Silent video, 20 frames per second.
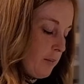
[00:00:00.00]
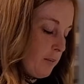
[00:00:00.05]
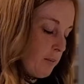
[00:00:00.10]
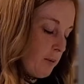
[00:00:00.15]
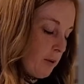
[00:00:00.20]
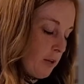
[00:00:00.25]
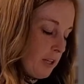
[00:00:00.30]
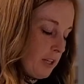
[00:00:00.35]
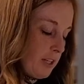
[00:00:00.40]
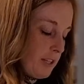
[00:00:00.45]

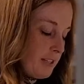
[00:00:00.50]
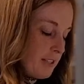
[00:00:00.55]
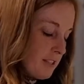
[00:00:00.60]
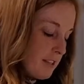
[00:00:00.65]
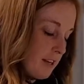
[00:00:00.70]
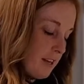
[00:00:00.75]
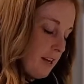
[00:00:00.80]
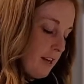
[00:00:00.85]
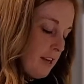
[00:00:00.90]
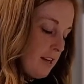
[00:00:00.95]
Breez
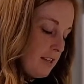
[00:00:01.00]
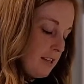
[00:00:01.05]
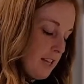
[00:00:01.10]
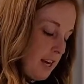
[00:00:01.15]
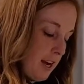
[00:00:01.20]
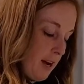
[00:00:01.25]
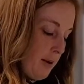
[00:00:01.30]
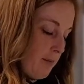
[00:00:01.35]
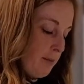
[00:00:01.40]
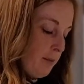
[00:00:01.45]

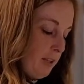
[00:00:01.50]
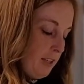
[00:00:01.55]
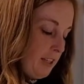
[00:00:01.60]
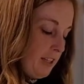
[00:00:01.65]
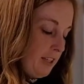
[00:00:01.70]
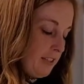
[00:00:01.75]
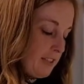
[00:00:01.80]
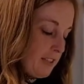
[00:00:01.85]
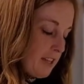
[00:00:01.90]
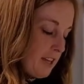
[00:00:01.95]

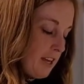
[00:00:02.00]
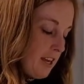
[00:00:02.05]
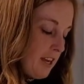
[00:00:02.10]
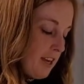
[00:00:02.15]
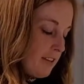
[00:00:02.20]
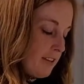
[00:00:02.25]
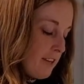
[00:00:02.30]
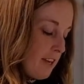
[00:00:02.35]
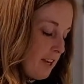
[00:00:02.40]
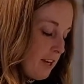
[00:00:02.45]
tablets,
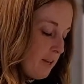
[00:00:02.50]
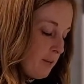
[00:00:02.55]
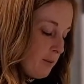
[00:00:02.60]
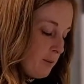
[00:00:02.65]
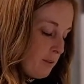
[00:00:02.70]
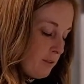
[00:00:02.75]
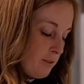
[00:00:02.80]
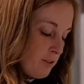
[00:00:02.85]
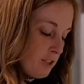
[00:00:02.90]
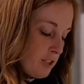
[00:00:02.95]
and then
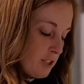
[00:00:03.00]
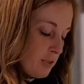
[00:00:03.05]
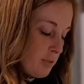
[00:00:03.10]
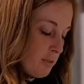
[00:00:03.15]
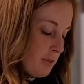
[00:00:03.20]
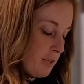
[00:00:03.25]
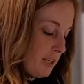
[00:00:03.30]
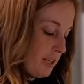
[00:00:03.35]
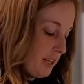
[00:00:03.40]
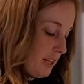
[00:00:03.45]
we've just
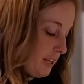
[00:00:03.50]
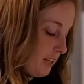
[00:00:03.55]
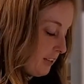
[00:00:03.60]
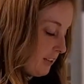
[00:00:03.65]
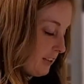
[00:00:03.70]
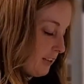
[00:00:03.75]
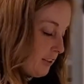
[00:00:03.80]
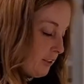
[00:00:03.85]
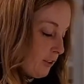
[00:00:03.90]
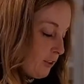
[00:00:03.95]
been
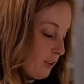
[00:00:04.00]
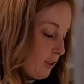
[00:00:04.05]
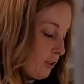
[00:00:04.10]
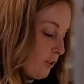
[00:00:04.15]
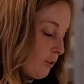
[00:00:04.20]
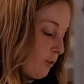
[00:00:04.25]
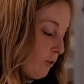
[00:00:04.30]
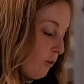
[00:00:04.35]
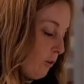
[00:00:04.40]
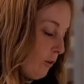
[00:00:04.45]
hitting the good
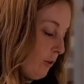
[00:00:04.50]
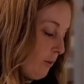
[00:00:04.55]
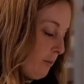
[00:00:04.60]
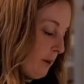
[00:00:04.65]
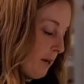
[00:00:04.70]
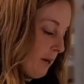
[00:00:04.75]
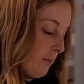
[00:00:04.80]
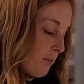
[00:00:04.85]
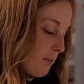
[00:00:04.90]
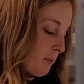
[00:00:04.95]
old
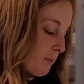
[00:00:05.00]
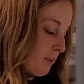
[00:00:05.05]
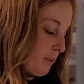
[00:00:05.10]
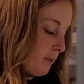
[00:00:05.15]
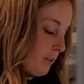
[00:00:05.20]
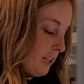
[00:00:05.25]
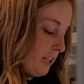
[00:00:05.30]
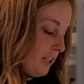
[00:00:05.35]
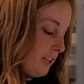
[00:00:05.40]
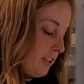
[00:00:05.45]

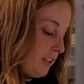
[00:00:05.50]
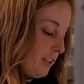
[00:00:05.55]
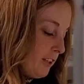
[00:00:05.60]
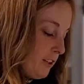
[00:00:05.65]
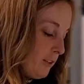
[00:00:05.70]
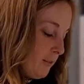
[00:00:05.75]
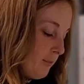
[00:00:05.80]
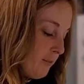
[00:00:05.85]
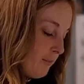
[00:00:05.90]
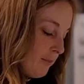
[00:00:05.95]
piperoonie, you
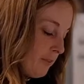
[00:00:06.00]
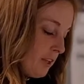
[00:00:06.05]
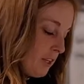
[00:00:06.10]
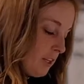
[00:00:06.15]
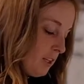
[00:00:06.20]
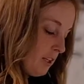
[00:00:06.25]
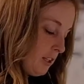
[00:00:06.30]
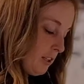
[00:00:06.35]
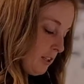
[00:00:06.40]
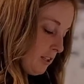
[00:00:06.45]
know?
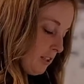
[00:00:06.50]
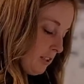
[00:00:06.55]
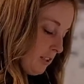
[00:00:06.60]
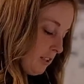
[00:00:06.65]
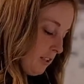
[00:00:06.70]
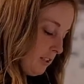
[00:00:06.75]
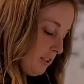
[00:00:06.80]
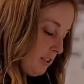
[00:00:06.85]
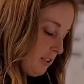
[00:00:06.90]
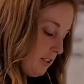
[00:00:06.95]

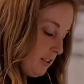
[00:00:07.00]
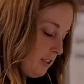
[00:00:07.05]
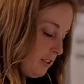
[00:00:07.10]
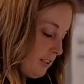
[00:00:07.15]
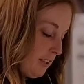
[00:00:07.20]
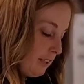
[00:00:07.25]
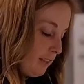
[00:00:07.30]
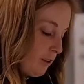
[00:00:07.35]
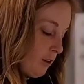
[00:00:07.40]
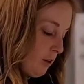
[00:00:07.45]

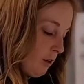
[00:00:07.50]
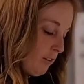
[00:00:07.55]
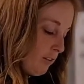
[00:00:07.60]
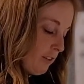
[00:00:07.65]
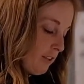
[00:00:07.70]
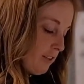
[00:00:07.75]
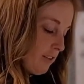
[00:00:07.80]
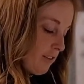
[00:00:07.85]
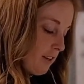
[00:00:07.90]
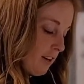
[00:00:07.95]
It's
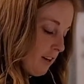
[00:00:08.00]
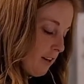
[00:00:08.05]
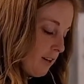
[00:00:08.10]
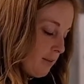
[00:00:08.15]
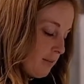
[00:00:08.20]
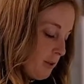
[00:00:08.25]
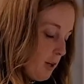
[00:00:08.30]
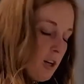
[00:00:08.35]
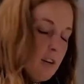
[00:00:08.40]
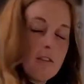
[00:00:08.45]
harvest
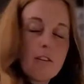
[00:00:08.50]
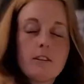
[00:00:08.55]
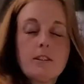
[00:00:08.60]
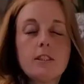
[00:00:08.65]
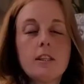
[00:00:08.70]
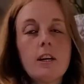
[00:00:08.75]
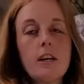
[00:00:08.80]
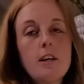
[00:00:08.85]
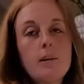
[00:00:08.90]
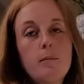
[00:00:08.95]
time. Harvest
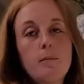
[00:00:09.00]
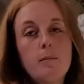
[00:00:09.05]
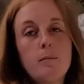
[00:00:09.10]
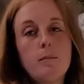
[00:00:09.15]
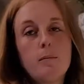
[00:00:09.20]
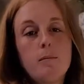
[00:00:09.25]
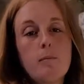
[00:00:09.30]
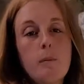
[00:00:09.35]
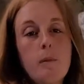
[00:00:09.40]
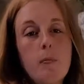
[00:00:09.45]
time?
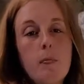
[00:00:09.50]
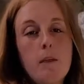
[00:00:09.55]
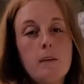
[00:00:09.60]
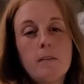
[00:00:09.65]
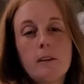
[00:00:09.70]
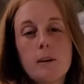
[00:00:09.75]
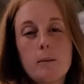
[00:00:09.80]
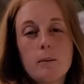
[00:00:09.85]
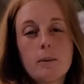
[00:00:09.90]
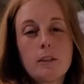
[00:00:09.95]
Is
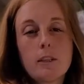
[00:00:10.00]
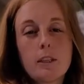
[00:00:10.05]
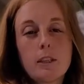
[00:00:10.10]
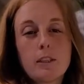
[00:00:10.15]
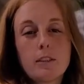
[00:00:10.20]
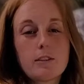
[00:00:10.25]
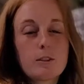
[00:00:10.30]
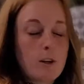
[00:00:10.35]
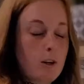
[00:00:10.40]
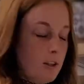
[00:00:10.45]
that what the
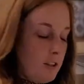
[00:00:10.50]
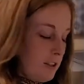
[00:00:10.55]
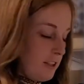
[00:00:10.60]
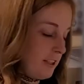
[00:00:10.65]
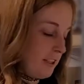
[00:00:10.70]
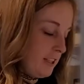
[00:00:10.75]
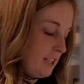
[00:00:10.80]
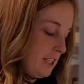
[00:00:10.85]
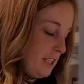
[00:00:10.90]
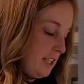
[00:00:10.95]
kids call
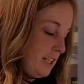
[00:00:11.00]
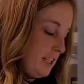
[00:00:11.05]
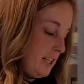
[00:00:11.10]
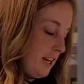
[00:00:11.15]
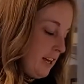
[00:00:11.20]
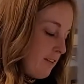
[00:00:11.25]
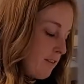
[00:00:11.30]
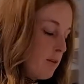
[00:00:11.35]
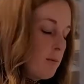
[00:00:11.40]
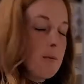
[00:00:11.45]
it?
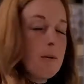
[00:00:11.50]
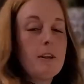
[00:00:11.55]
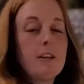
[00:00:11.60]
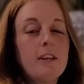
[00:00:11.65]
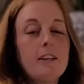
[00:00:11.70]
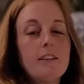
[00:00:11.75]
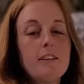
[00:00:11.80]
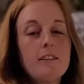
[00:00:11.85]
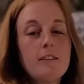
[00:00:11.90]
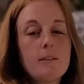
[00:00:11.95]

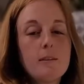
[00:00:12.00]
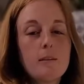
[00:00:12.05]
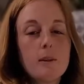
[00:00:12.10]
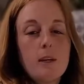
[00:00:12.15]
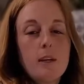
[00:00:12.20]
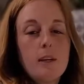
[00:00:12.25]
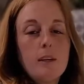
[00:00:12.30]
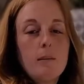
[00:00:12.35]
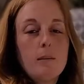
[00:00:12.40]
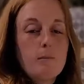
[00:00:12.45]
Everybody's
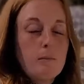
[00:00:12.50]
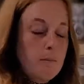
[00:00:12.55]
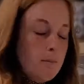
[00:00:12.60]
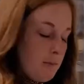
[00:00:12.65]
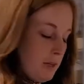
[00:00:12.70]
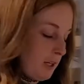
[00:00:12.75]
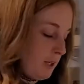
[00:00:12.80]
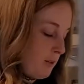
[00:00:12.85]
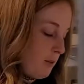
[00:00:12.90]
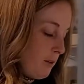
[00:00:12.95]

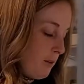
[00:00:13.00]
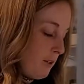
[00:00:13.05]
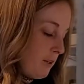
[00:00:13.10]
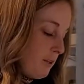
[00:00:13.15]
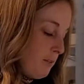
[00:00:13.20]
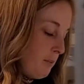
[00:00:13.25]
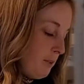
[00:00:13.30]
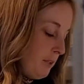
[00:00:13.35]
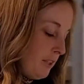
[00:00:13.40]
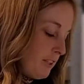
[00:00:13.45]
marijuana
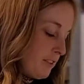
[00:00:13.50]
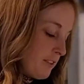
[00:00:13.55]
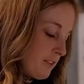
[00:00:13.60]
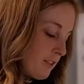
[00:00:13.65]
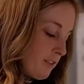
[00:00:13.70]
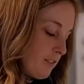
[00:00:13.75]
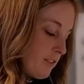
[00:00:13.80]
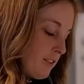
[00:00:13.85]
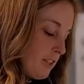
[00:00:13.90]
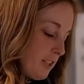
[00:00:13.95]
plants are
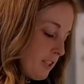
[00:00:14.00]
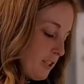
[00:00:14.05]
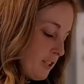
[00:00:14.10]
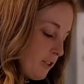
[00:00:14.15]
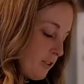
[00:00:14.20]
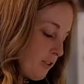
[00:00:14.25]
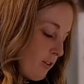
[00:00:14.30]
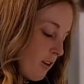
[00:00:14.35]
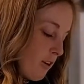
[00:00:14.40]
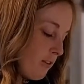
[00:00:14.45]
finished
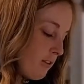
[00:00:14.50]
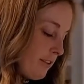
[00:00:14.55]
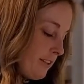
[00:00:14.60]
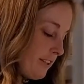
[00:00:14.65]
growing.